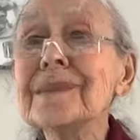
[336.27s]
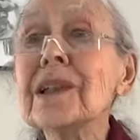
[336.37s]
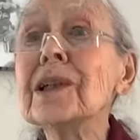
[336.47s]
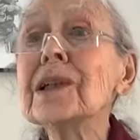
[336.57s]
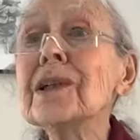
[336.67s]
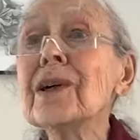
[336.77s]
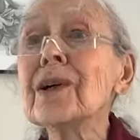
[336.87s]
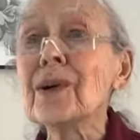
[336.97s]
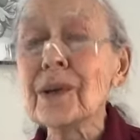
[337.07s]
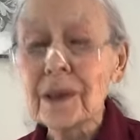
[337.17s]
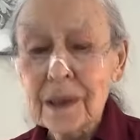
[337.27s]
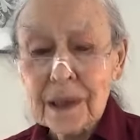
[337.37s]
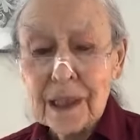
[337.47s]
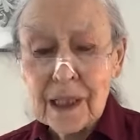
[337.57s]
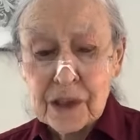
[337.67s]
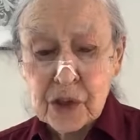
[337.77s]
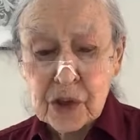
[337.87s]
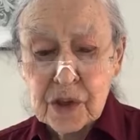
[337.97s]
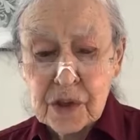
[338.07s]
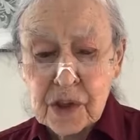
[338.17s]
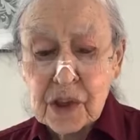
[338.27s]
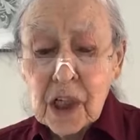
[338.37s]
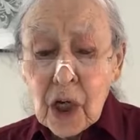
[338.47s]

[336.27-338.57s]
clear conscience,